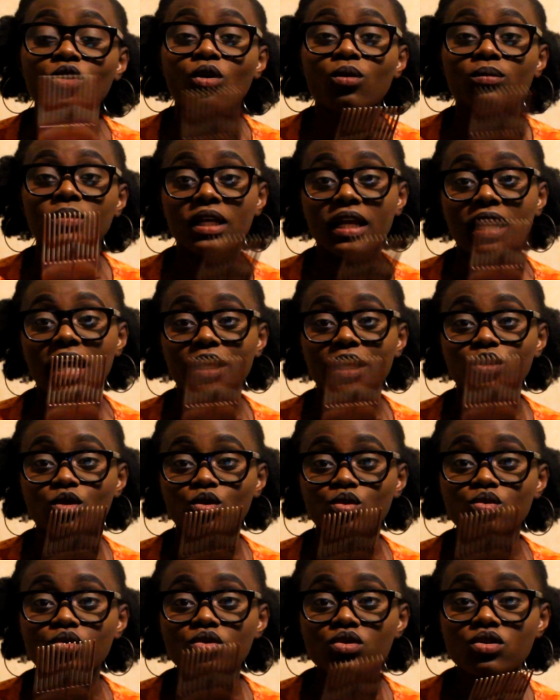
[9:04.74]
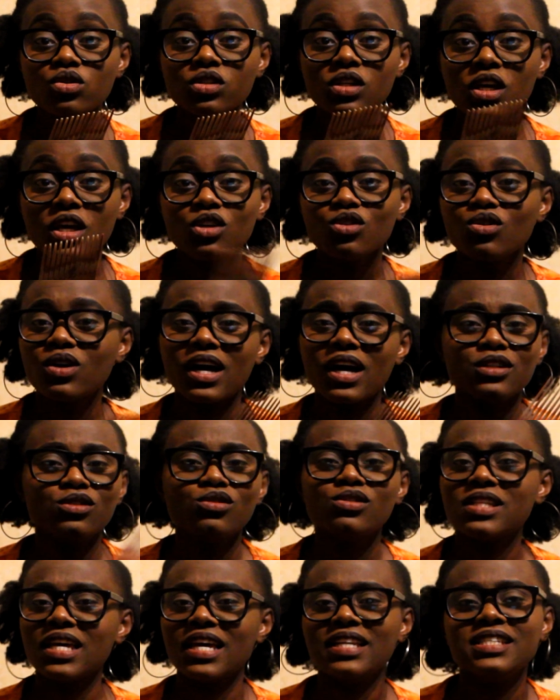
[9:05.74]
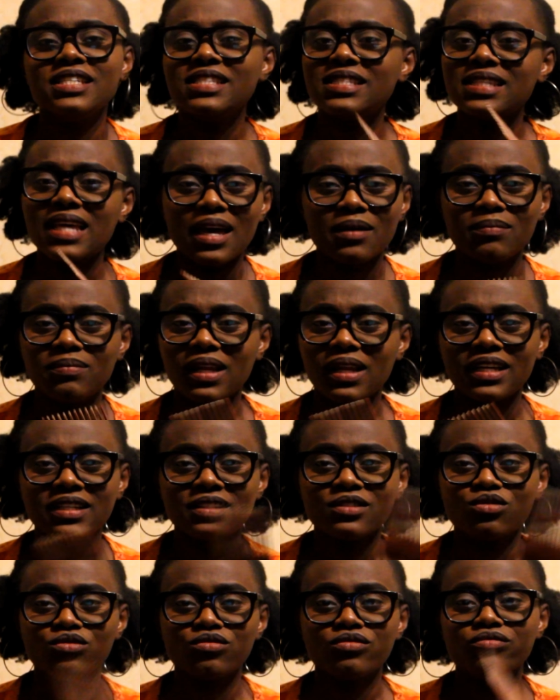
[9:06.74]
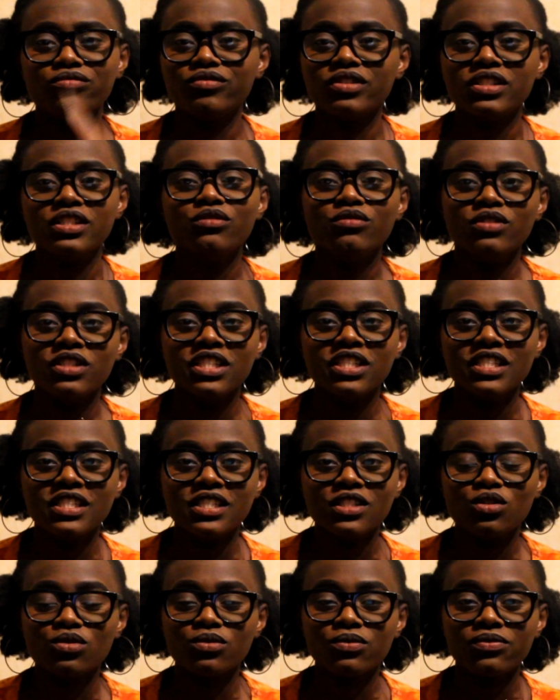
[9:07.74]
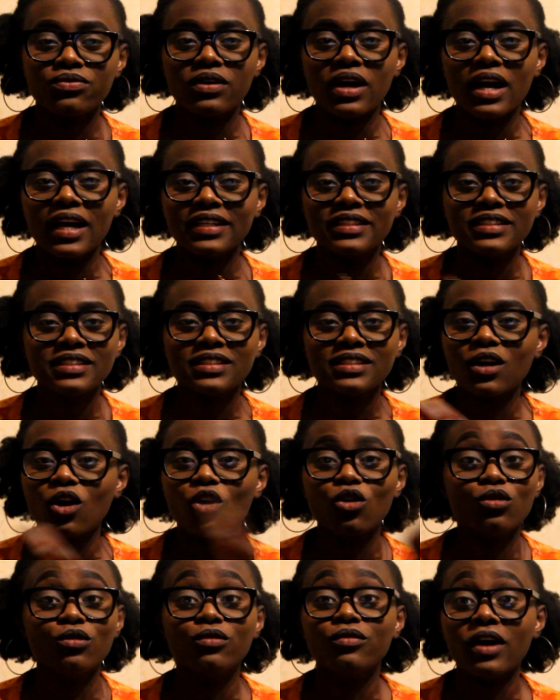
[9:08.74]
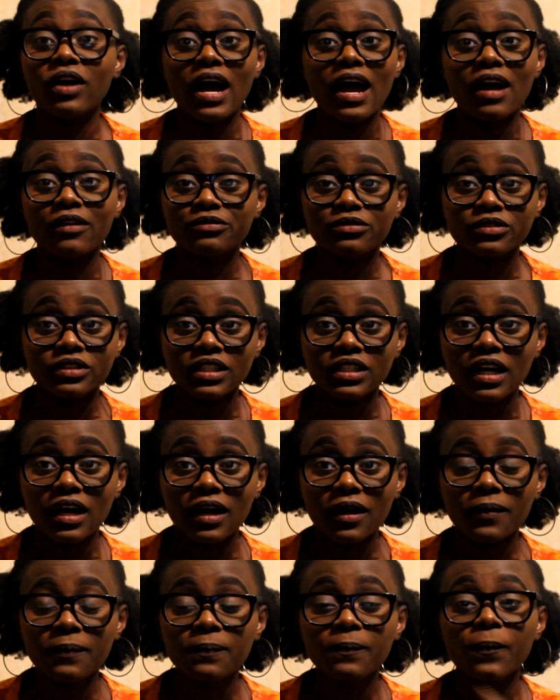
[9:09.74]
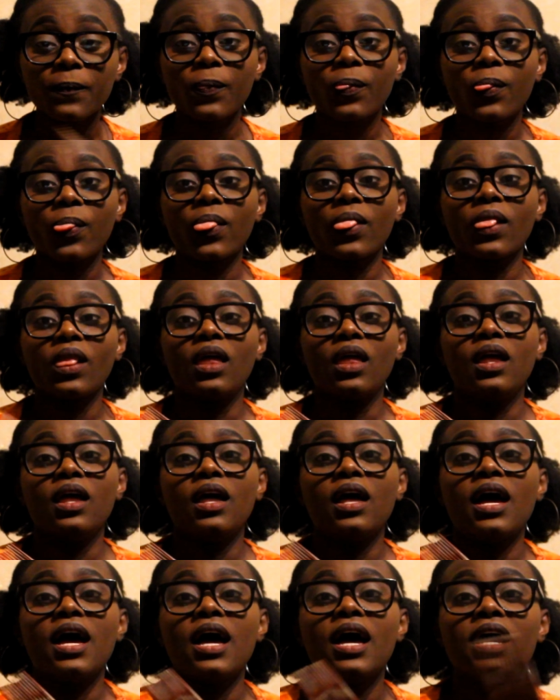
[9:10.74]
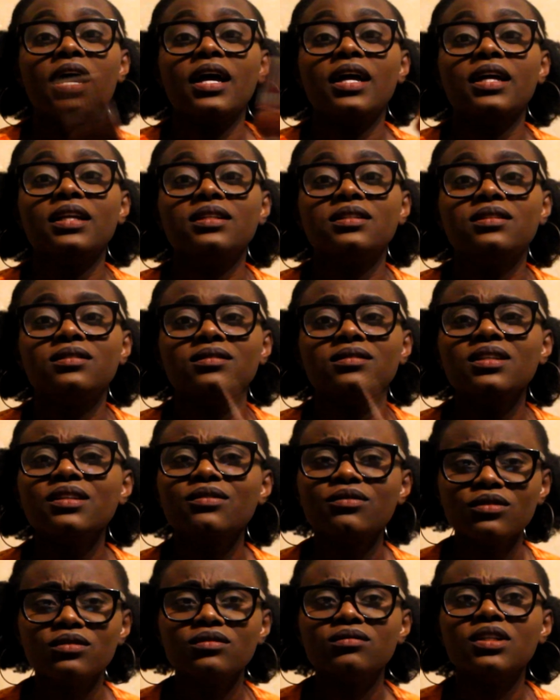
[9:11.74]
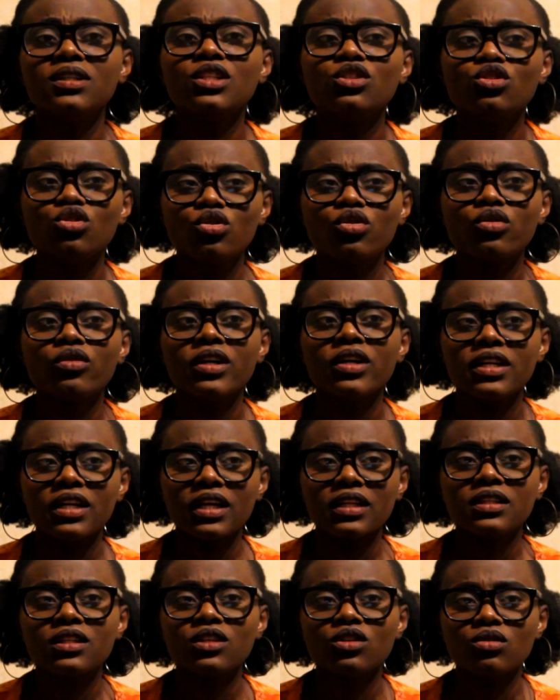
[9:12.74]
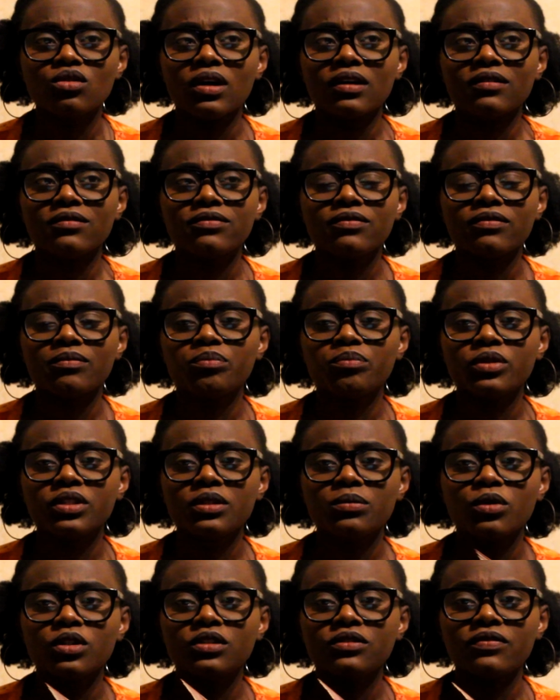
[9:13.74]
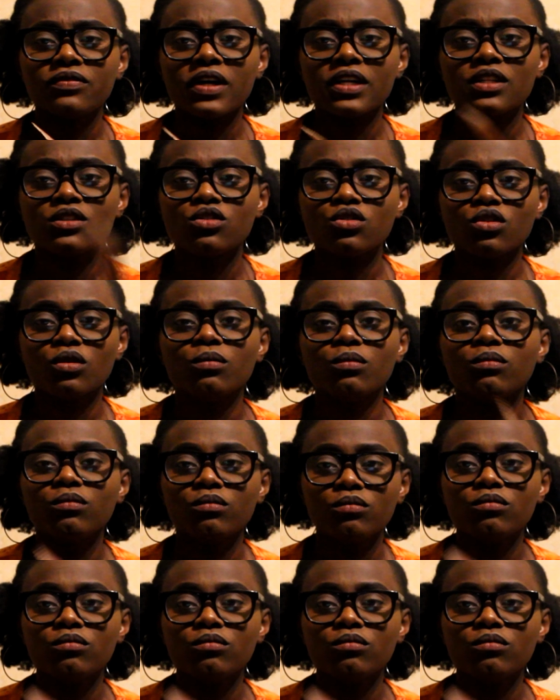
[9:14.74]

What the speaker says: comb that I use. You can use any type, like it's really easy to find all over Africa, and even in Ukraine. I think you can pretty much find some.